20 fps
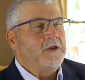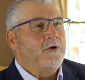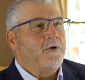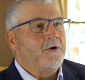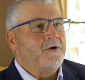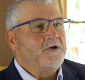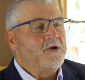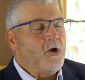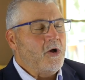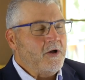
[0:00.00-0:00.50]

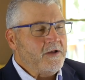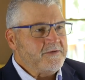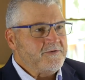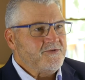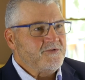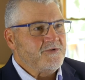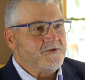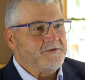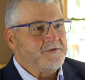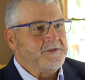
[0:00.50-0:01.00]
are
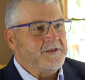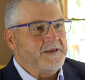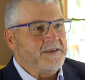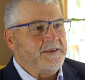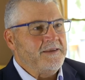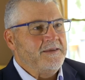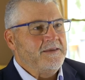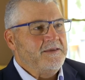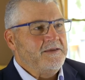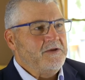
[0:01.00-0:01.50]
constantly
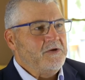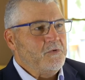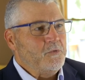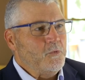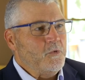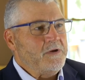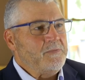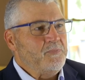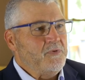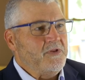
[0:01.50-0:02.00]

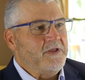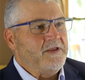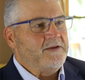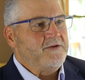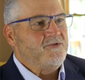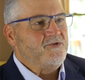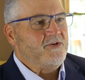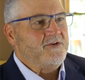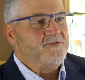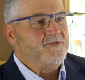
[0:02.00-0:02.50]

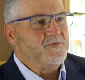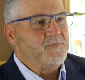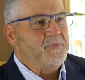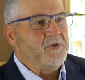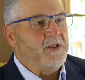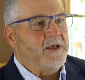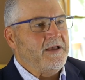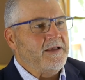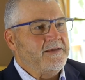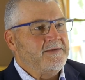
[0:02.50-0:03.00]
replenishing
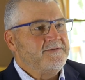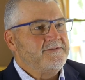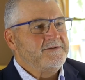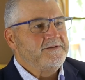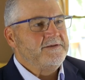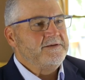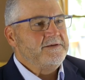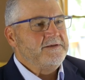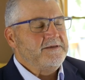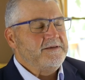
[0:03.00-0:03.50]
supplies
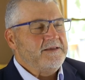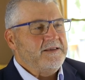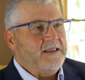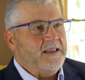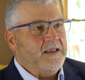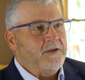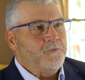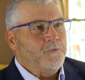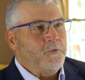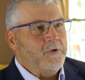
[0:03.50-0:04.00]

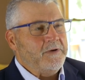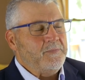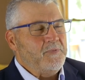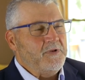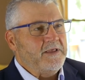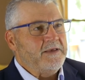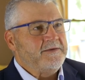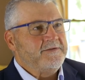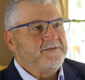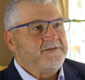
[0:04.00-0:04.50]
and
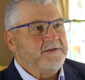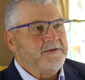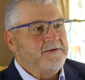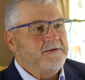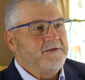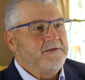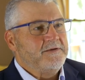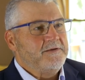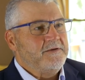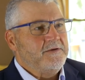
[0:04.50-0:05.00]
replacing
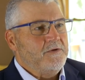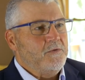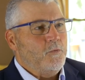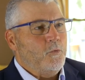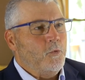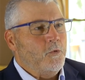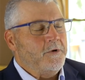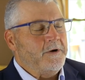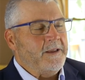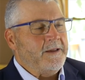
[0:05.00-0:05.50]

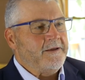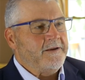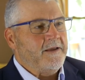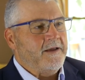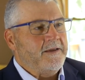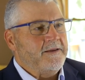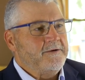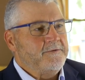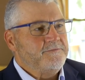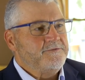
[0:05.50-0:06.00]
worn out
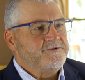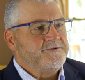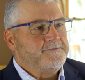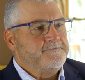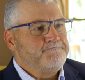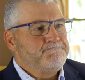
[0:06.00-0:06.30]
items.